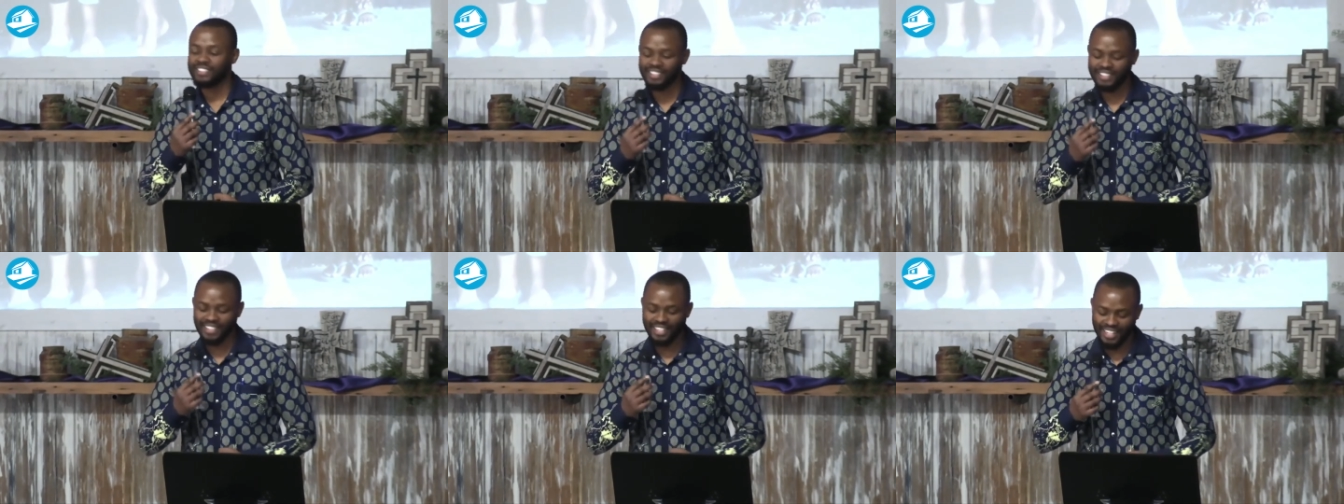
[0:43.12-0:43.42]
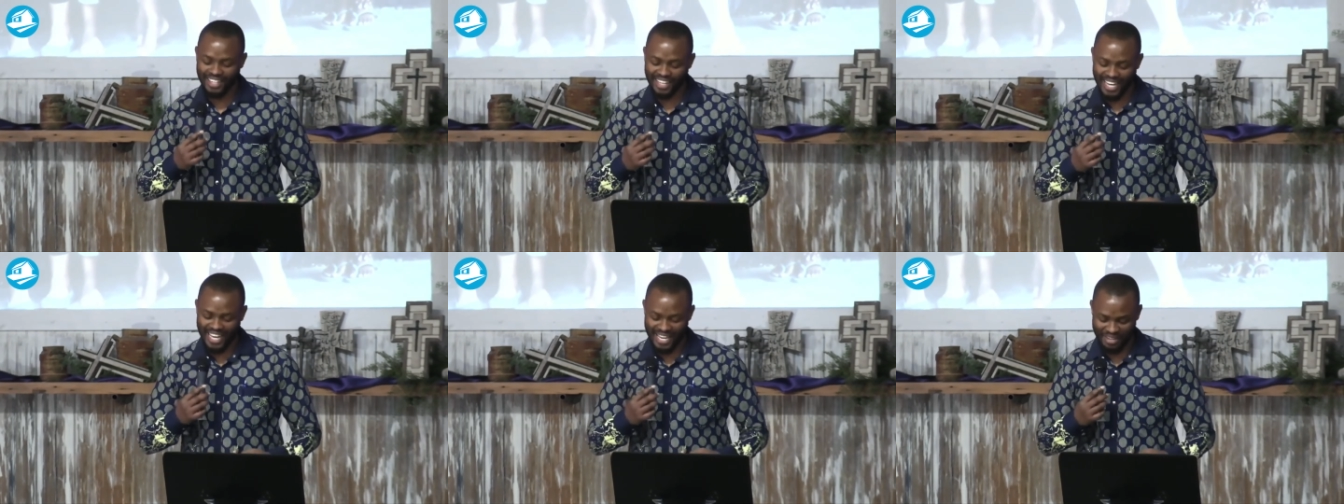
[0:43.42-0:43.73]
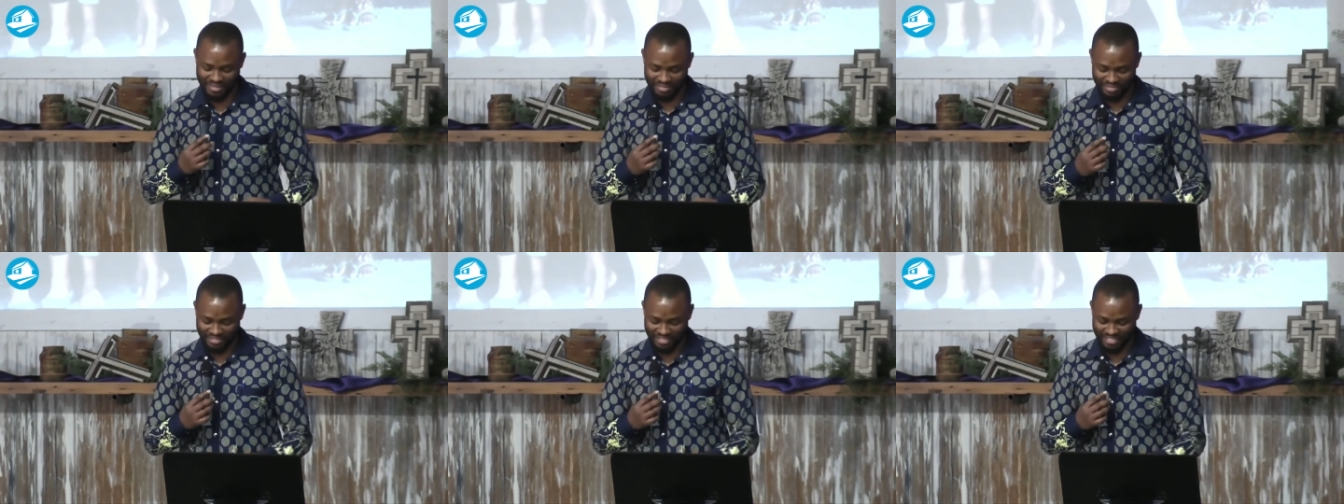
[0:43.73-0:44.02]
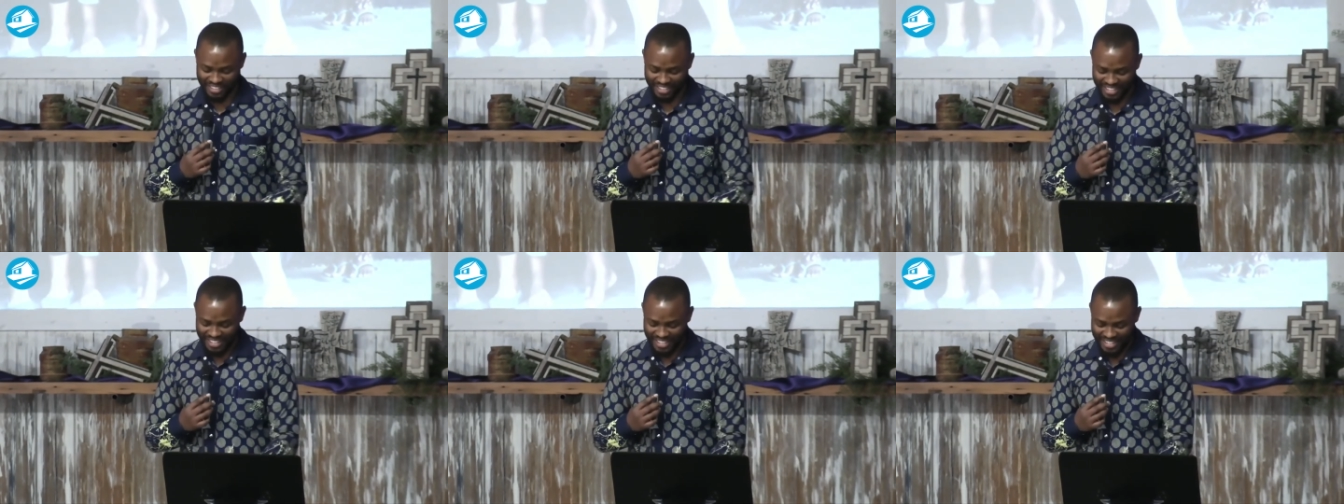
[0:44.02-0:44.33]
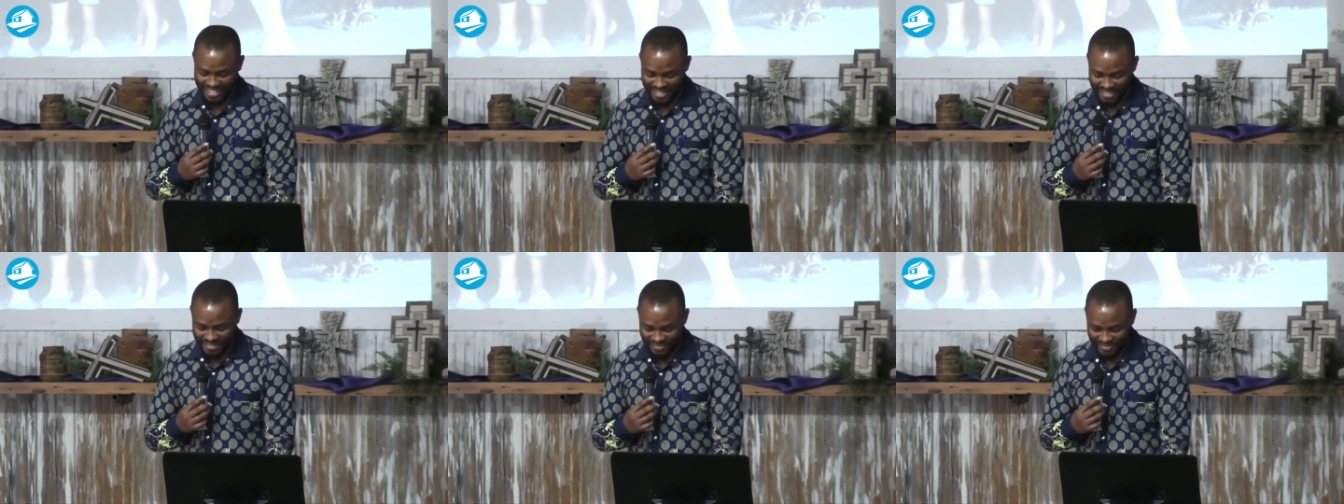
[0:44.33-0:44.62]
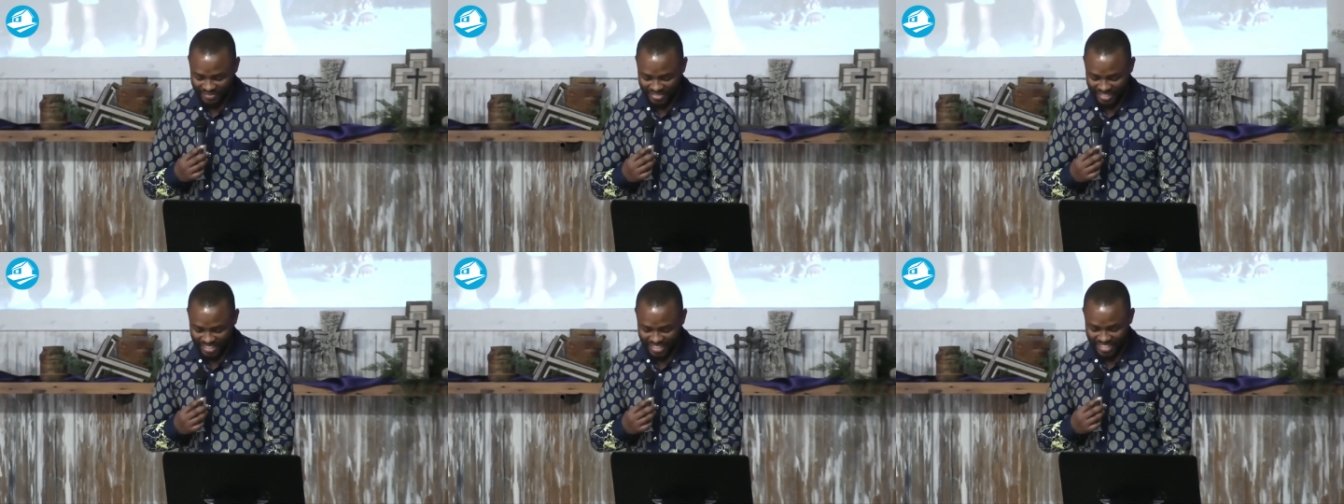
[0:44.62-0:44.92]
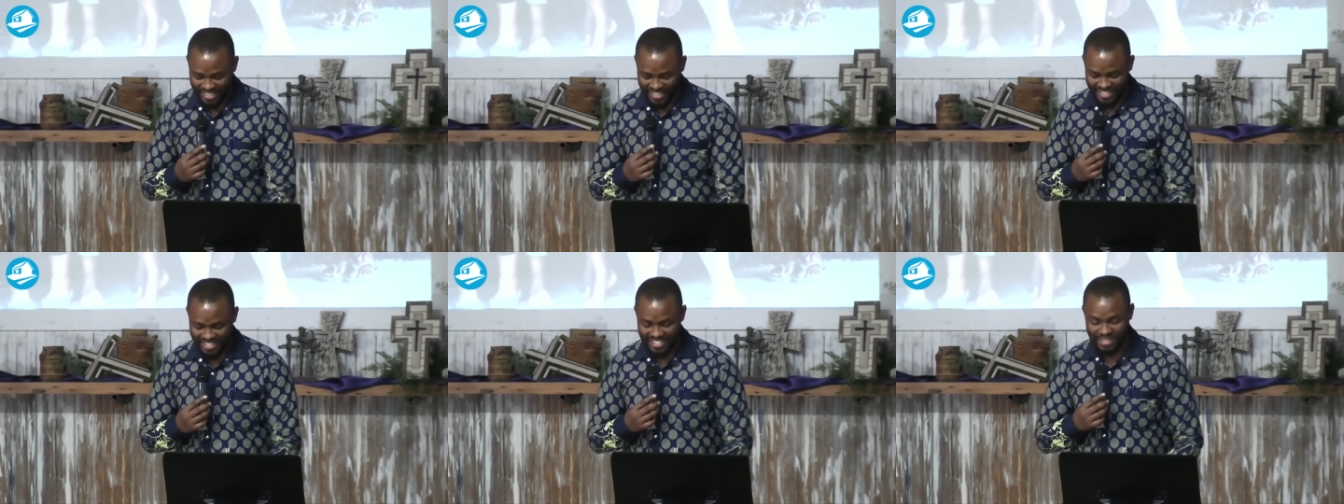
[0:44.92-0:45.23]
still alive,
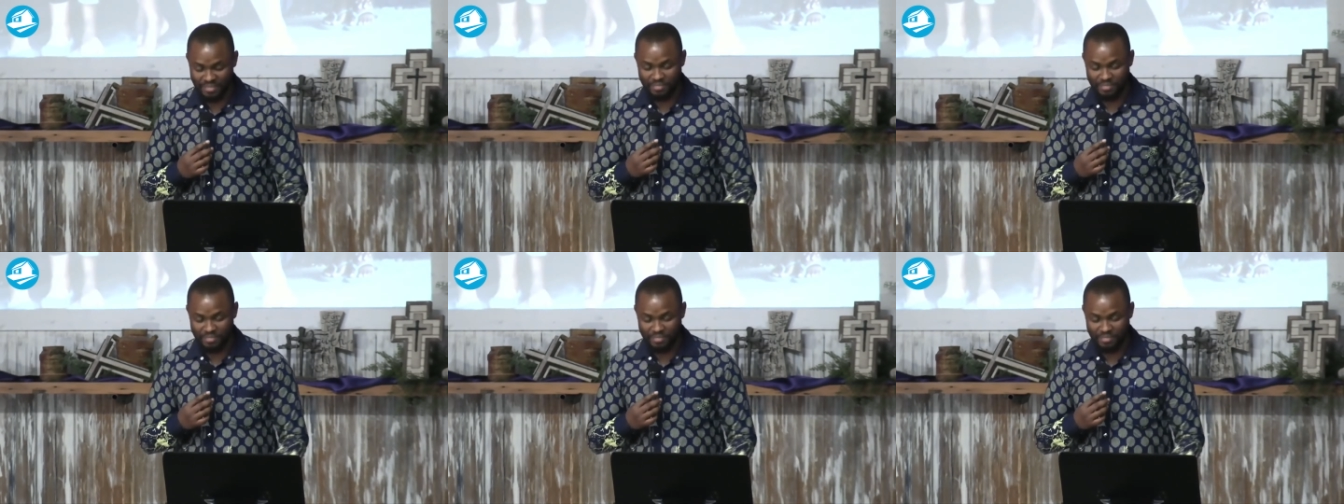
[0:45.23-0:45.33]
because the